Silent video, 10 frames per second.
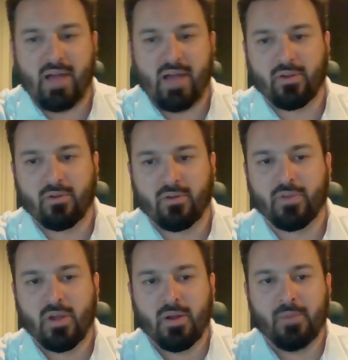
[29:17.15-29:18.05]
gallon
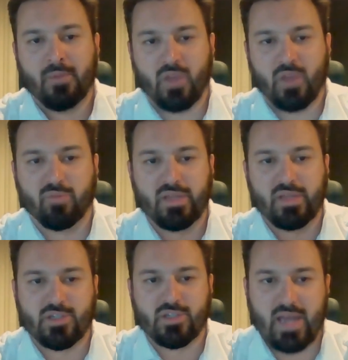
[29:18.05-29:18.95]
of
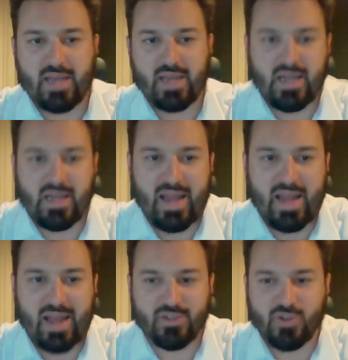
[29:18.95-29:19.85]
bleach that has not
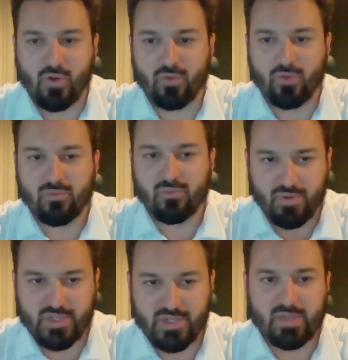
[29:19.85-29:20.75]
had the salt
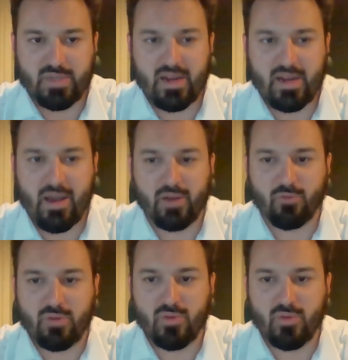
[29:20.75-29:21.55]
precipitated out and